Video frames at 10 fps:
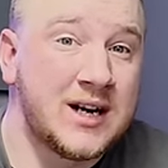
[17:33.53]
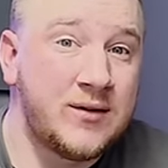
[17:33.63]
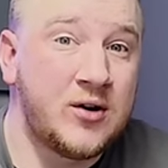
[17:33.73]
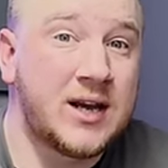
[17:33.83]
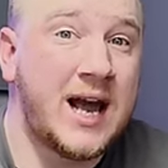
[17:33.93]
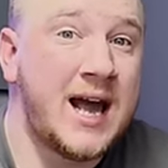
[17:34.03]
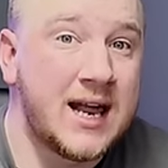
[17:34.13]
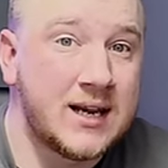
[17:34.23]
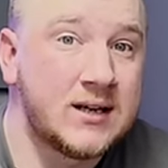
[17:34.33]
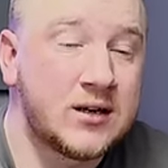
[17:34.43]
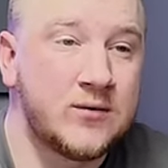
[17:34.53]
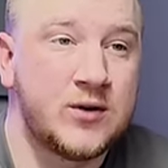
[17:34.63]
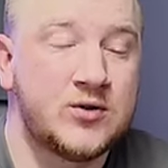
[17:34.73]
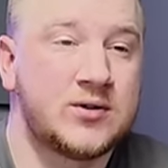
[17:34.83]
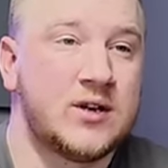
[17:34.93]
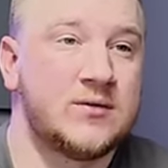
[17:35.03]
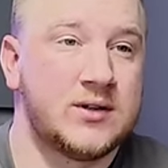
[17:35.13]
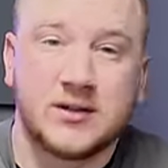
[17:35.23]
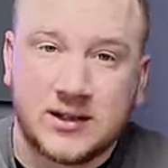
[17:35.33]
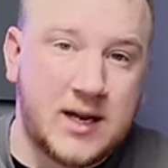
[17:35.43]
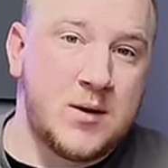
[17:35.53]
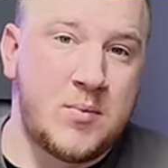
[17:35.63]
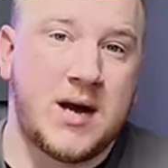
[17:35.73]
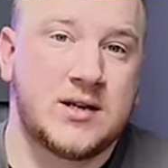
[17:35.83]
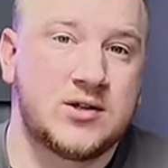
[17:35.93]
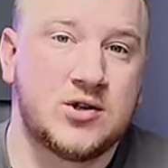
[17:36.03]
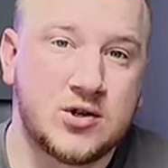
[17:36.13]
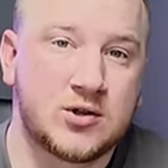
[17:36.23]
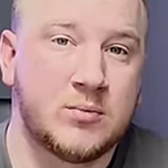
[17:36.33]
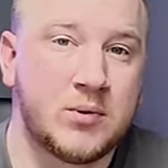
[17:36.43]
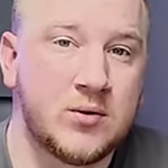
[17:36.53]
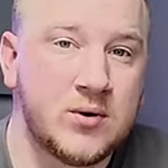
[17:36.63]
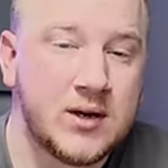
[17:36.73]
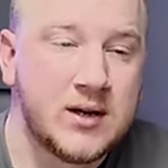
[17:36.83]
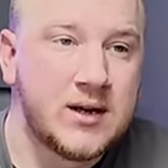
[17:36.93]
If you can convince yourself to keep the pets to just the boot